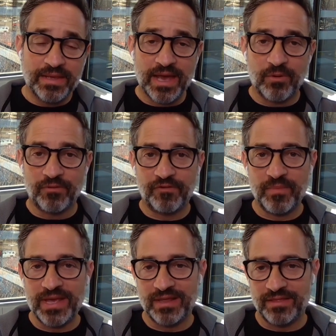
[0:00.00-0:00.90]
Yeah, well, for
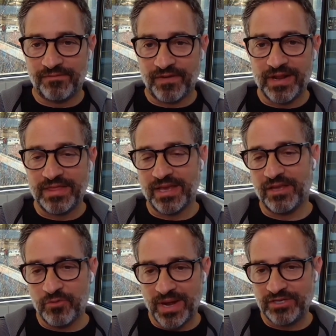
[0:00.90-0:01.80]
me, the funny thing
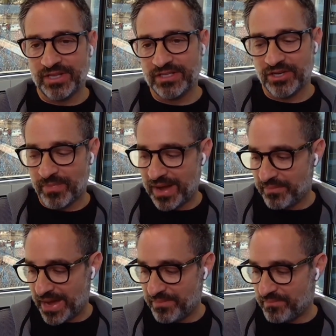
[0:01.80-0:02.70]
you mentioned this,
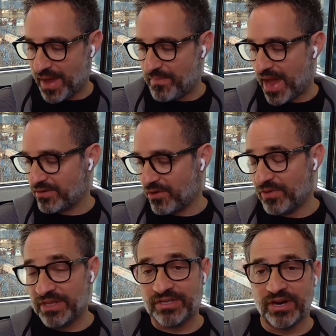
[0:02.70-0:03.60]
my background
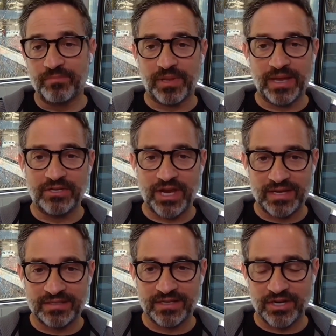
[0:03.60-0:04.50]
really started playing
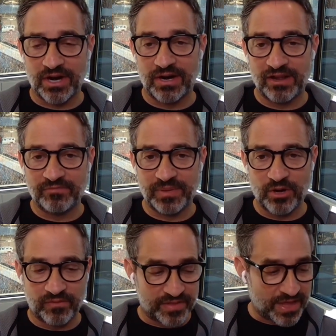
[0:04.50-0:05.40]
jazz guitar. I've played
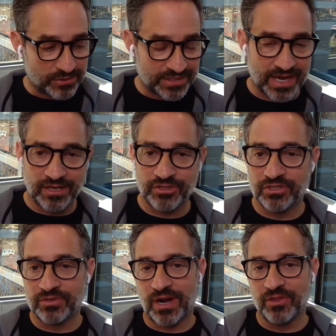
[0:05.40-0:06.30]
over 1,000
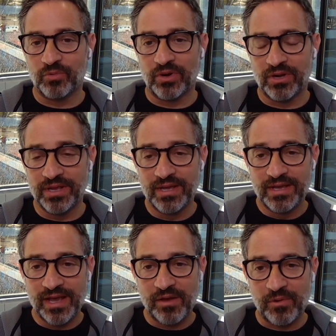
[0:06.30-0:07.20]
concerts around the world.
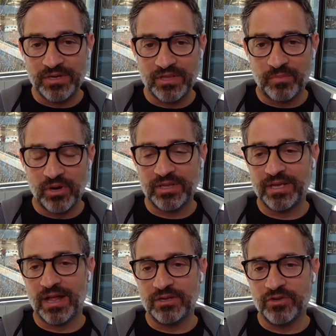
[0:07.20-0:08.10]
I went to the Berklee
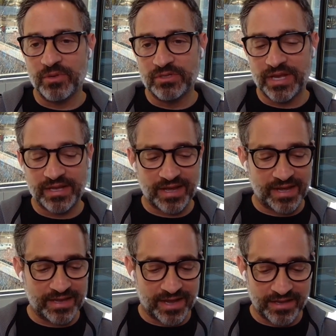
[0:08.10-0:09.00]
College of Music.
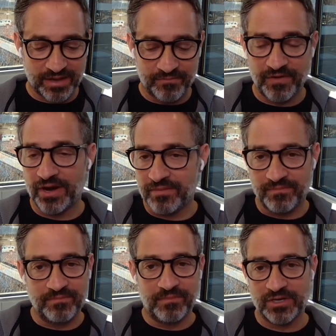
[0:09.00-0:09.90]
I am very
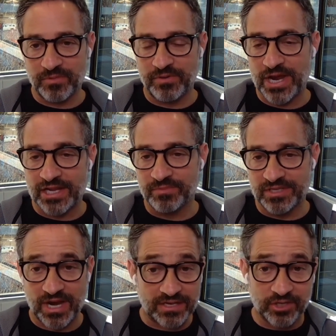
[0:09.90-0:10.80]
much a jazz
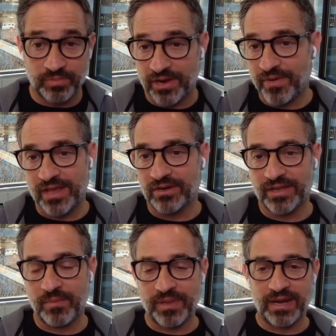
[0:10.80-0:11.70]
musician. I still play
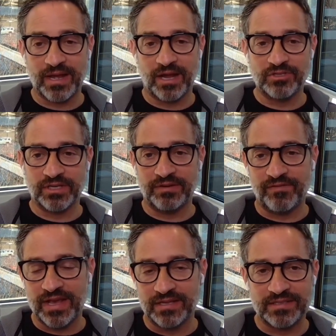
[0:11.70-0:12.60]
regularly. I played a concert in
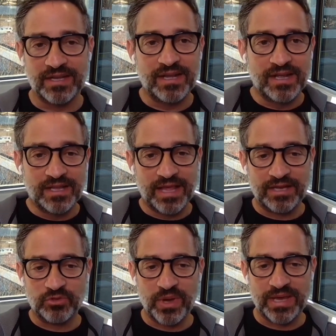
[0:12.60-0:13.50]
Vegas
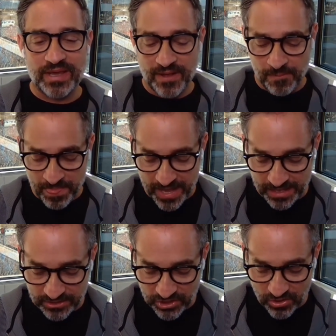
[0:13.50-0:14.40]
last week.
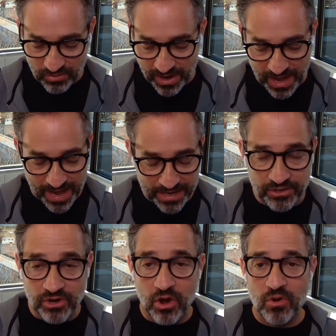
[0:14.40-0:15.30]
And so I had
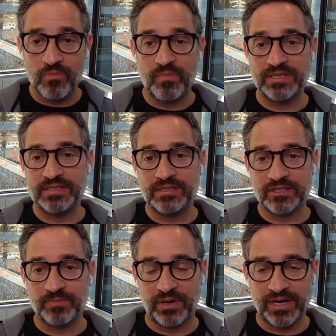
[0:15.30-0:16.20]
no business
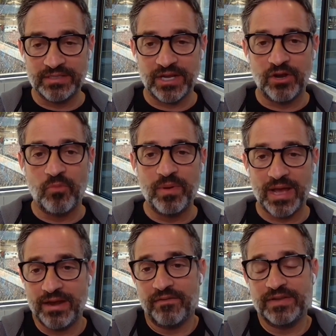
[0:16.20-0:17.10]
experience and
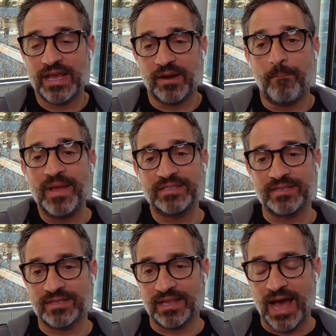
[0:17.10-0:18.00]
I'd never taken a
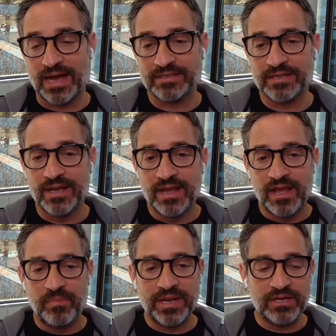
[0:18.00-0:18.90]
business class.
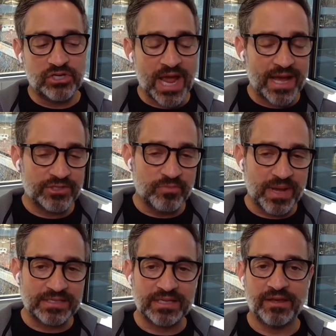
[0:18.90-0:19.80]
But in jazz, you
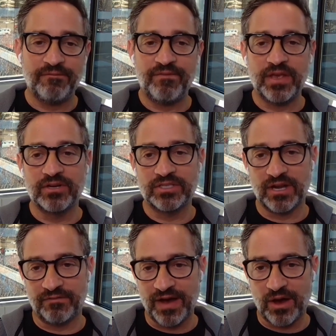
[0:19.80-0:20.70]
basically figure
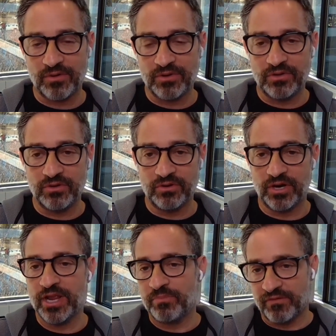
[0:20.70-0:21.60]
stuff out. You're
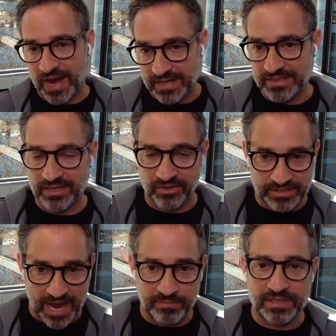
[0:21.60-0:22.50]
improvising, you're
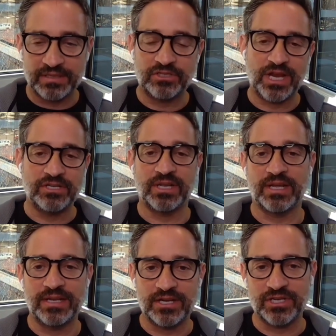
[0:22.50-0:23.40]
adapting to changing
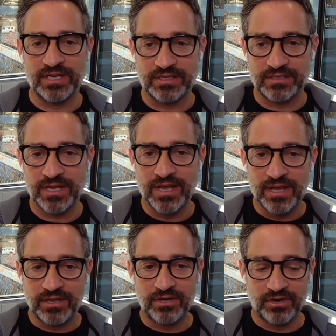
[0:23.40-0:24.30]
conditions,
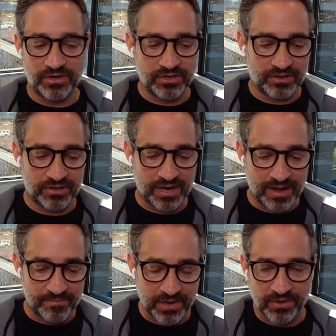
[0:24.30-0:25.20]
you're
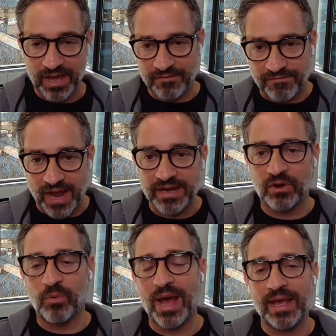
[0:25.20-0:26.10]
kind of finding
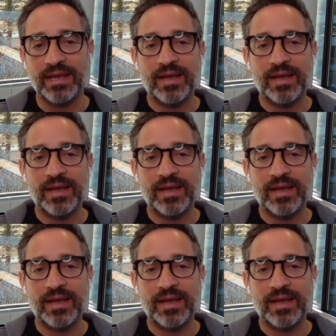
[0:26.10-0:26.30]
a way.